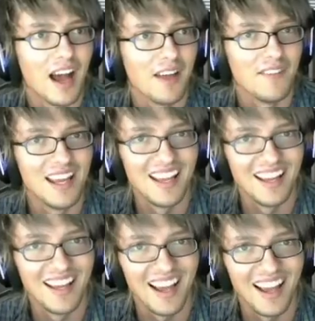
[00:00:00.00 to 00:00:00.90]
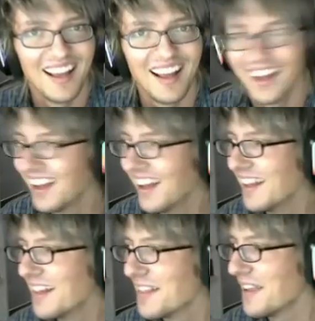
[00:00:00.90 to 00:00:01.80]
I mean,
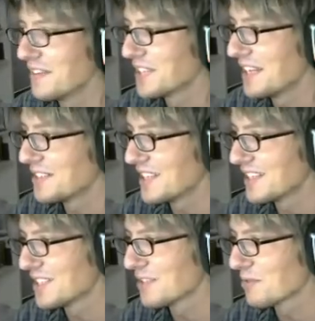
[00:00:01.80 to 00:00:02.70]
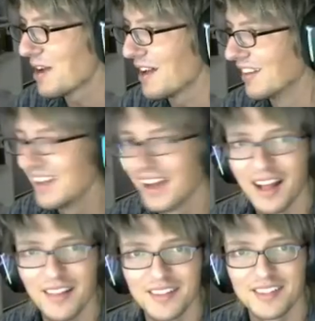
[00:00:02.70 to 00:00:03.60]
they've changed this as well.
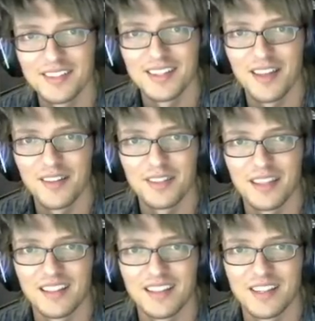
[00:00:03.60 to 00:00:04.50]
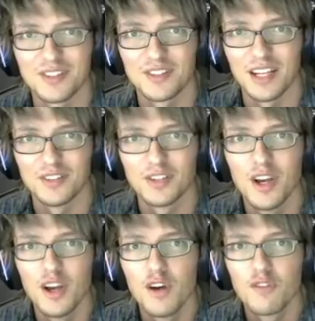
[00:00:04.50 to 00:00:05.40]
This is another thing that has changed.
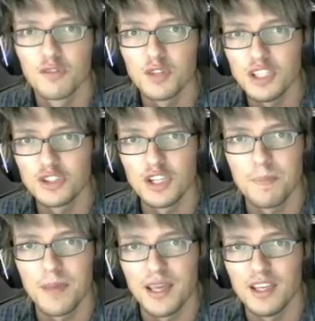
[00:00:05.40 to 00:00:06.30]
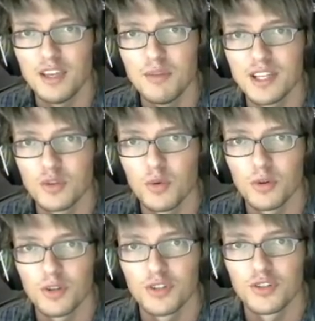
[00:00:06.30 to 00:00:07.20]
Free shipping U.S.
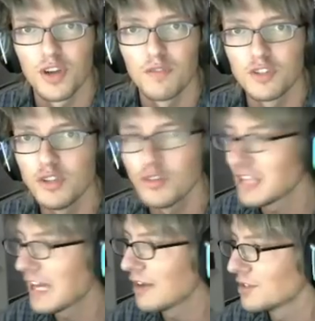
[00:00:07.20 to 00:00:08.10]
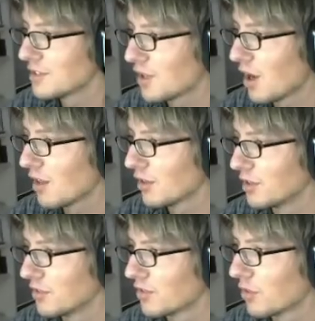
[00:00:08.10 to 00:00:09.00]
orders of
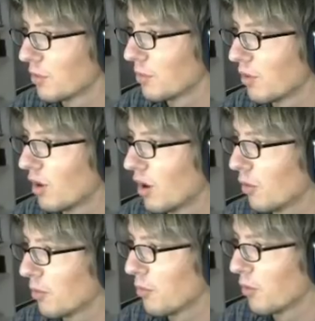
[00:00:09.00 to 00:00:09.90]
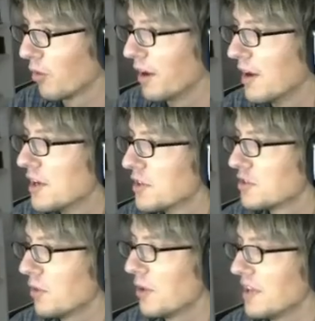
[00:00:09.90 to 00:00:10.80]
$2,000 or more.
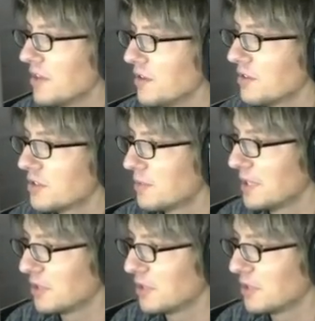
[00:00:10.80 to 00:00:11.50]
So it used to be